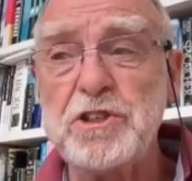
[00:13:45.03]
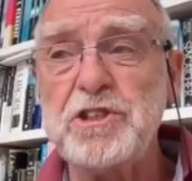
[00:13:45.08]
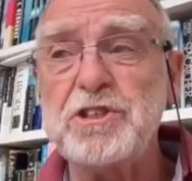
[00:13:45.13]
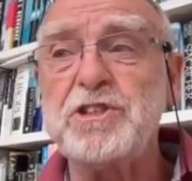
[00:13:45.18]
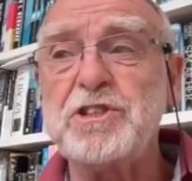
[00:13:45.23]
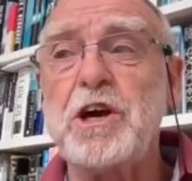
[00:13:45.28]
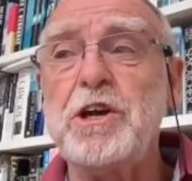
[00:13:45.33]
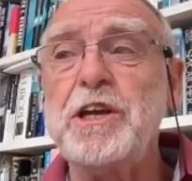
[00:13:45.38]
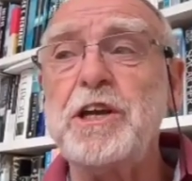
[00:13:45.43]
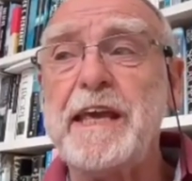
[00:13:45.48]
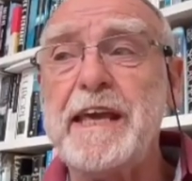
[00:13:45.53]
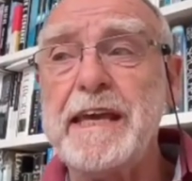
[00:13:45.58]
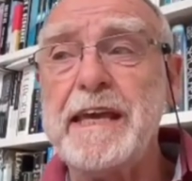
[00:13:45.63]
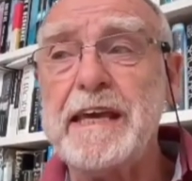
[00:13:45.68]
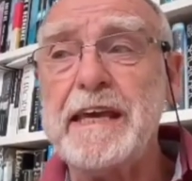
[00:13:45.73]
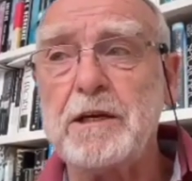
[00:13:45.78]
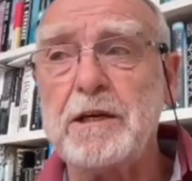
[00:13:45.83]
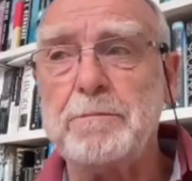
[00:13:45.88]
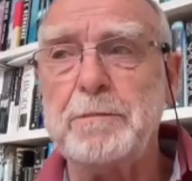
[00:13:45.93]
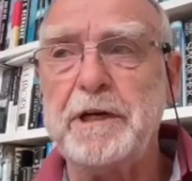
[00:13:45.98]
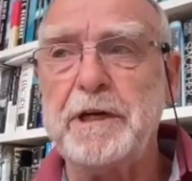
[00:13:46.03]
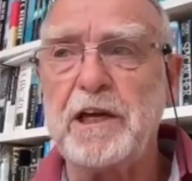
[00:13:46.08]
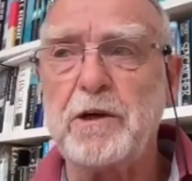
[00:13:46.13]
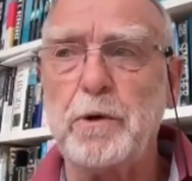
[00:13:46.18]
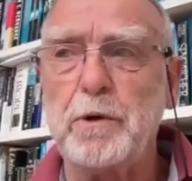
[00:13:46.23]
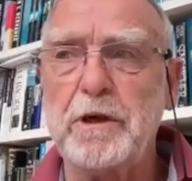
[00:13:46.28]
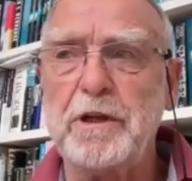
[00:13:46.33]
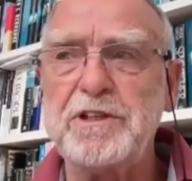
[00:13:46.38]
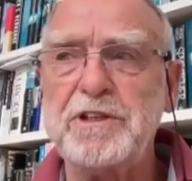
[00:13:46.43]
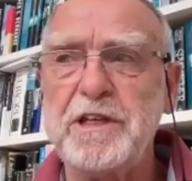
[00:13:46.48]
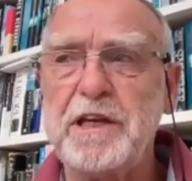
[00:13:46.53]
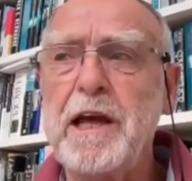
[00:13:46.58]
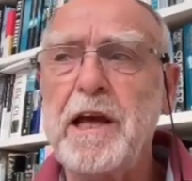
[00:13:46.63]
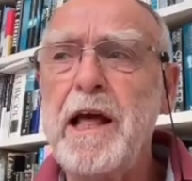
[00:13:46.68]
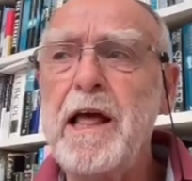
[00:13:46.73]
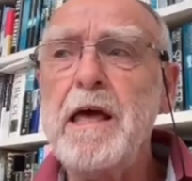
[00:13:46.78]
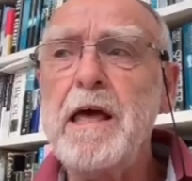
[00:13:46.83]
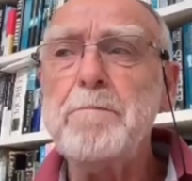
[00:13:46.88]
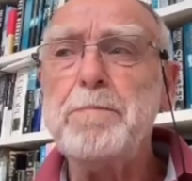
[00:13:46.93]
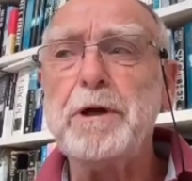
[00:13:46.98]
on income inequality,
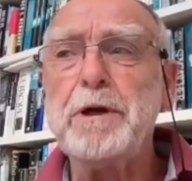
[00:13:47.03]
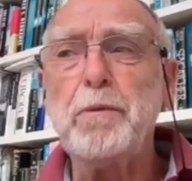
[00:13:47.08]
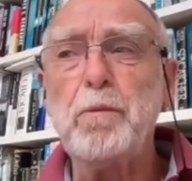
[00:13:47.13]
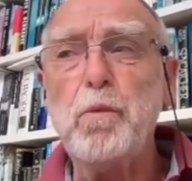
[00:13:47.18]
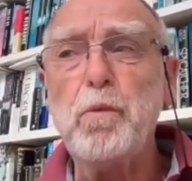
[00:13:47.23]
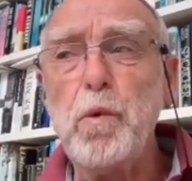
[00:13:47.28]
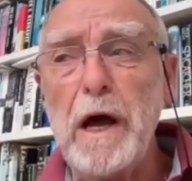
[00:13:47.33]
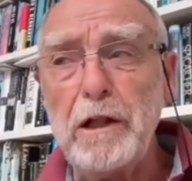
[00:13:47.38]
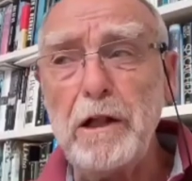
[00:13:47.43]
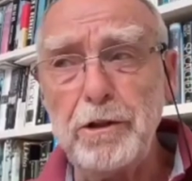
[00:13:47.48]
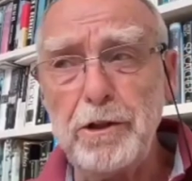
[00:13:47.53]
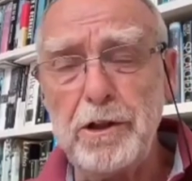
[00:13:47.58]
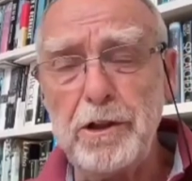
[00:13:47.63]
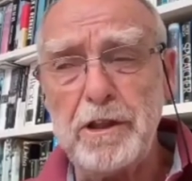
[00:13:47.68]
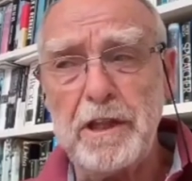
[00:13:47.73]
but wealth